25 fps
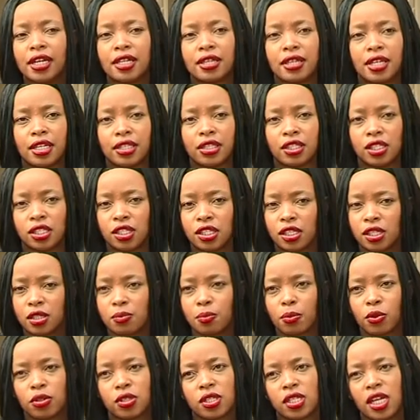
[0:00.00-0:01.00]
they just
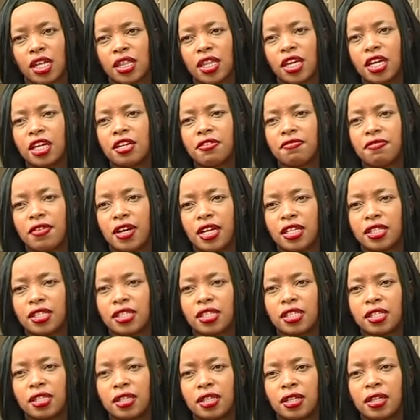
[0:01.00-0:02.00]
sponsor the
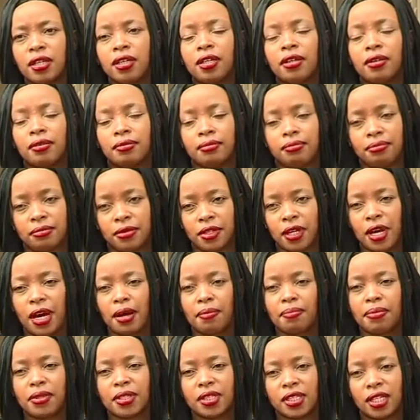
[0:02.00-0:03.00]
event yeah,
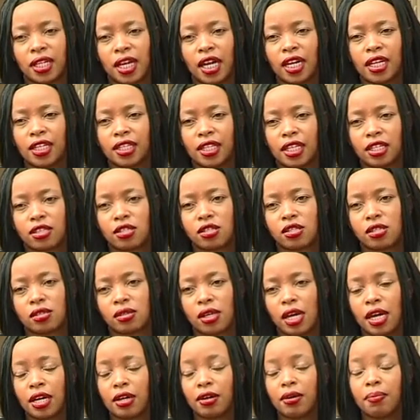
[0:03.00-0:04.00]
basically that's,
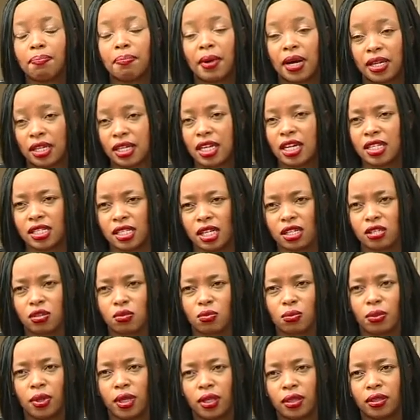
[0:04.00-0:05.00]
and partners as
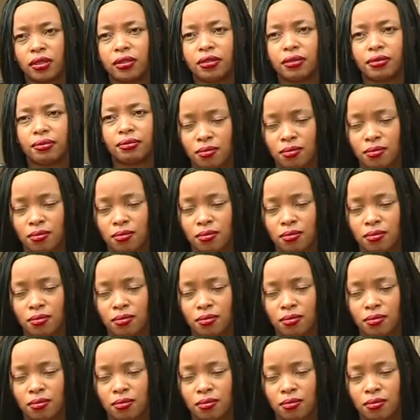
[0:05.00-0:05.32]
well.